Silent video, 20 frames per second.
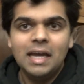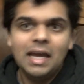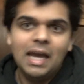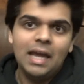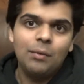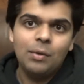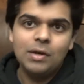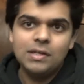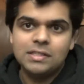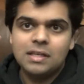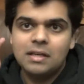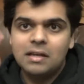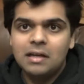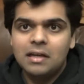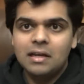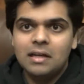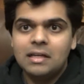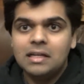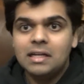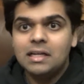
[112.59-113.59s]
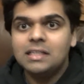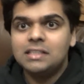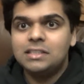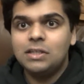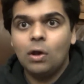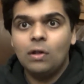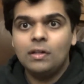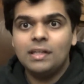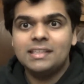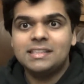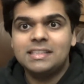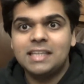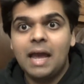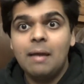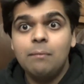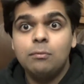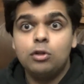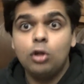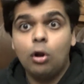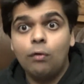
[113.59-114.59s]
Anyways, see you all next
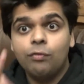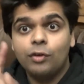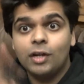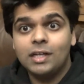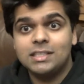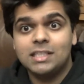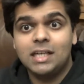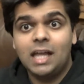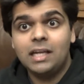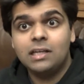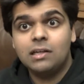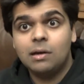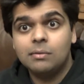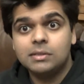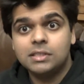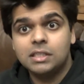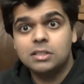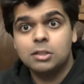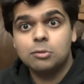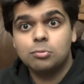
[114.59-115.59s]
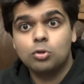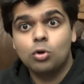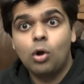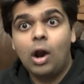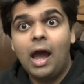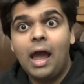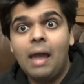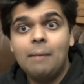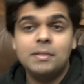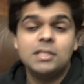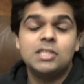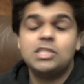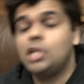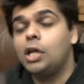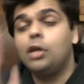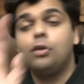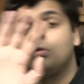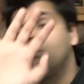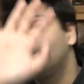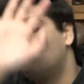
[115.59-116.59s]
time. Don't forget to like, comment, and subscribe. And
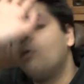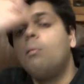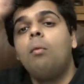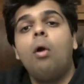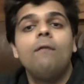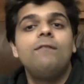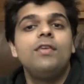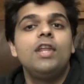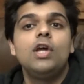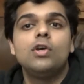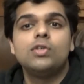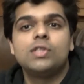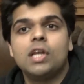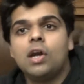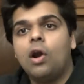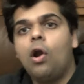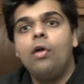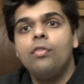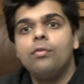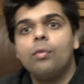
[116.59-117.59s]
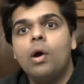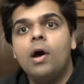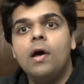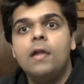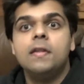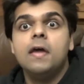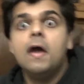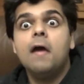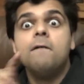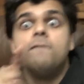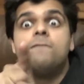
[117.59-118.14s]
stay tuned for more videos that are on the run.